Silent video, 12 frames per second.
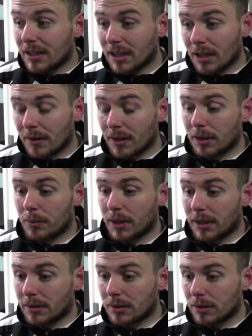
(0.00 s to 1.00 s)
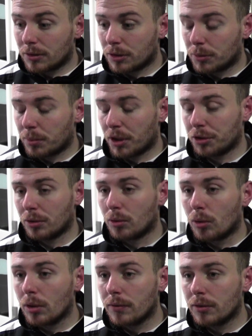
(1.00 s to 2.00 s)
Yeah, I think there's pressure on
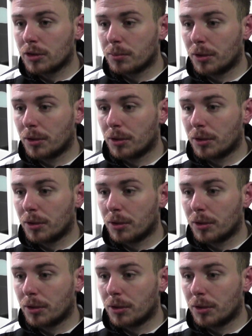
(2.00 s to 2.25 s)
all of us,